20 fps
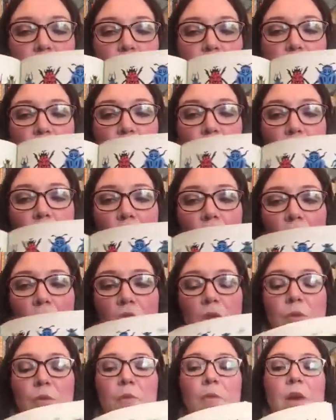draw,
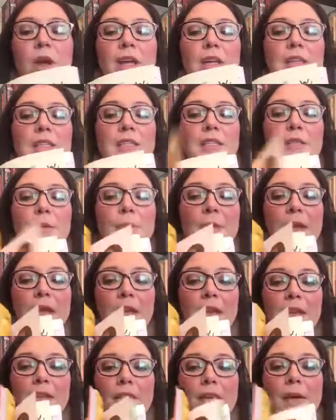ways to
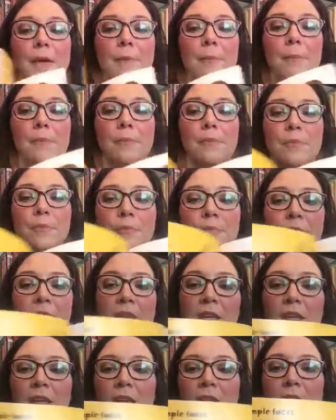paint them,
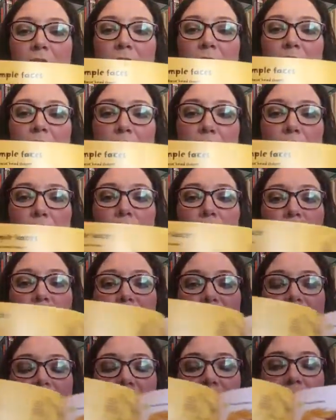
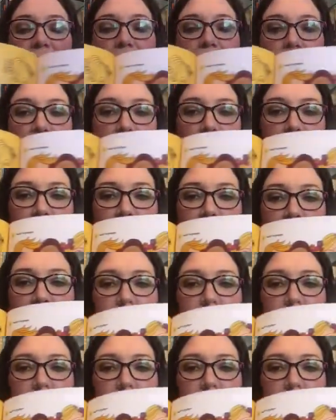project ideas.